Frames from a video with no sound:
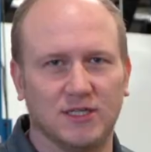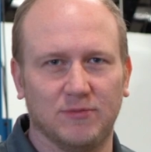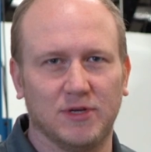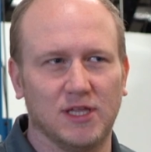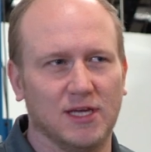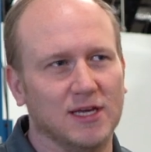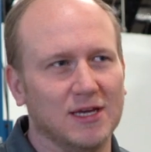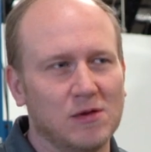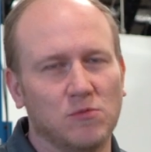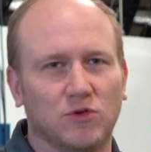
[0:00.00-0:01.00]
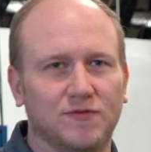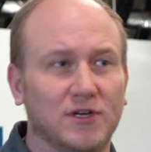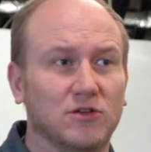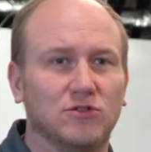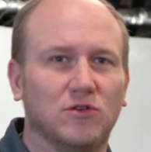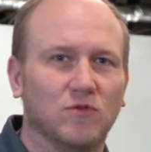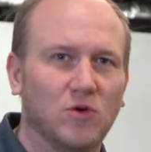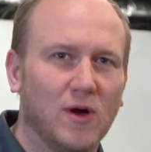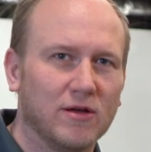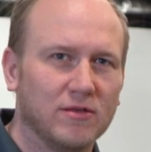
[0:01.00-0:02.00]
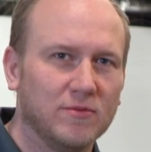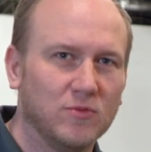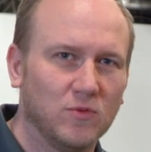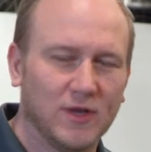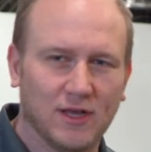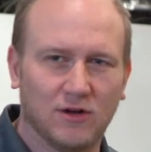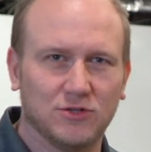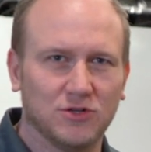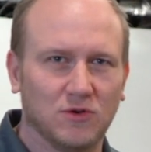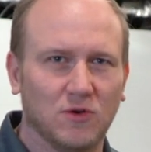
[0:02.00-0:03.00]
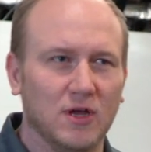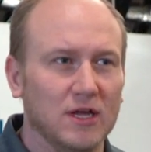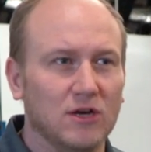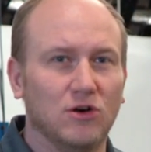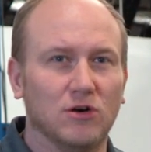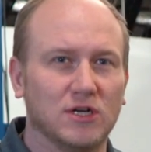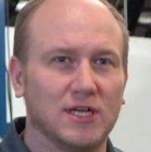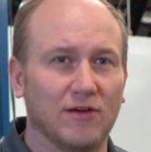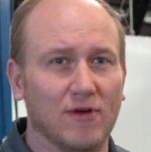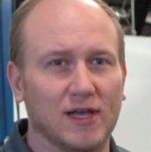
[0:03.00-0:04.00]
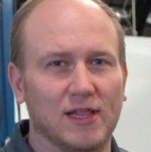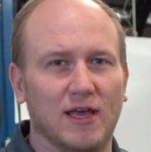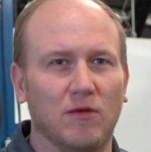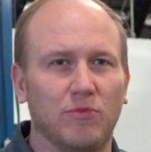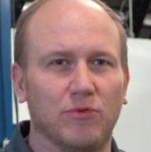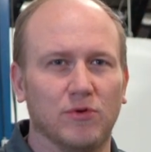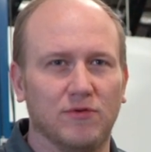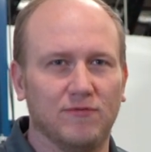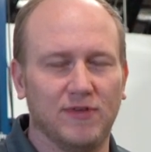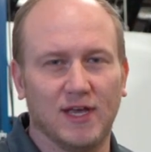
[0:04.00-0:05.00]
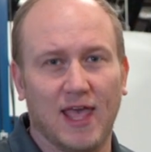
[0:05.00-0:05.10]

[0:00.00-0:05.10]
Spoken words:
typically most vehicles don't require them. We can also hook directly up through via